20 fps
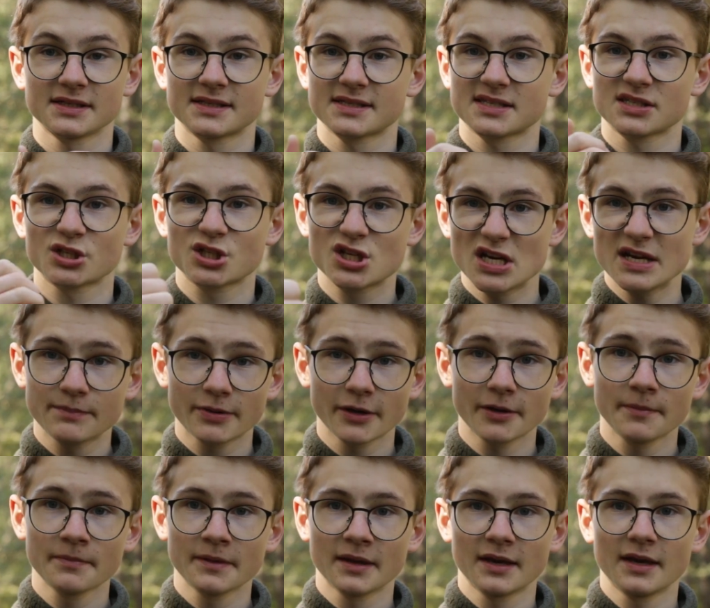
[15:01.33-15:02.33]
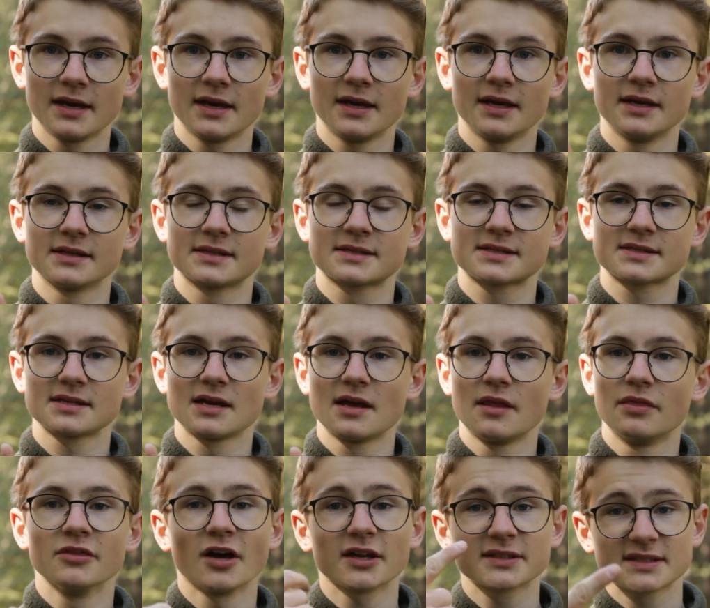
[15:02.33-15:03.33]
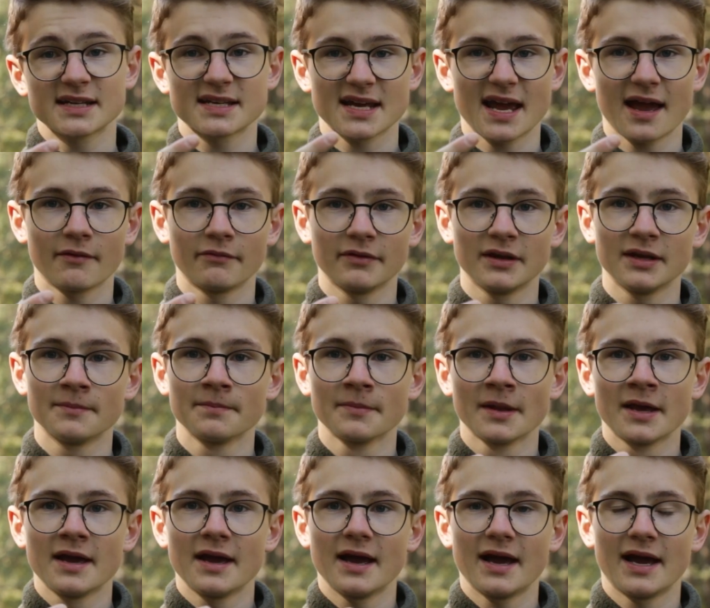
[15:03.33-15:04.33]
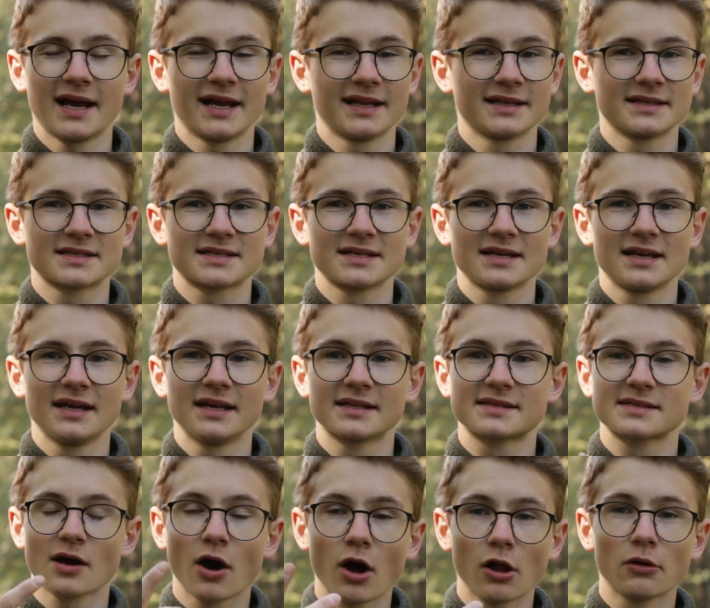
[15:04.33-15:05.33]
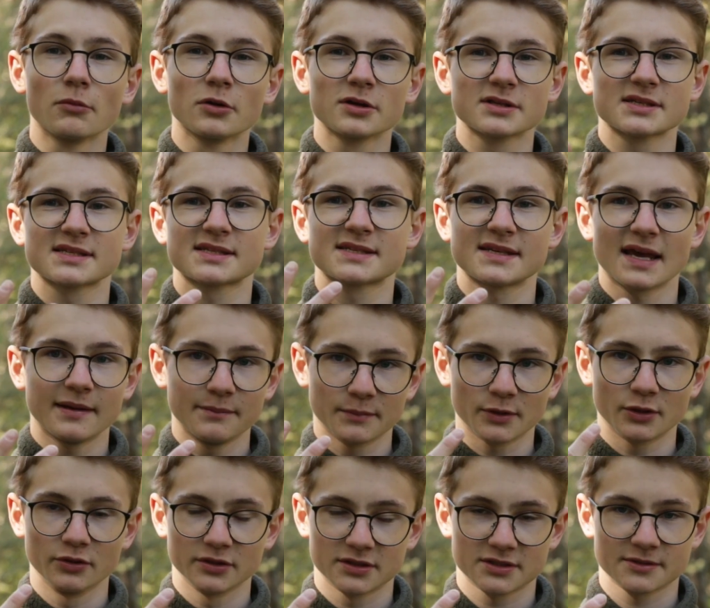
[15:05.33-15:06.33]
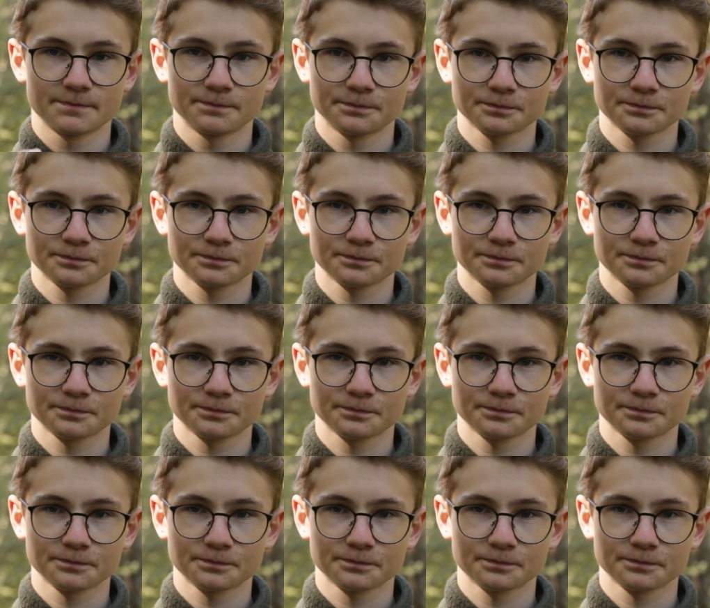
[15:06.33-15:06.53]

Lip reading: it's cheaper, it's not that heavy, and it's almost same good.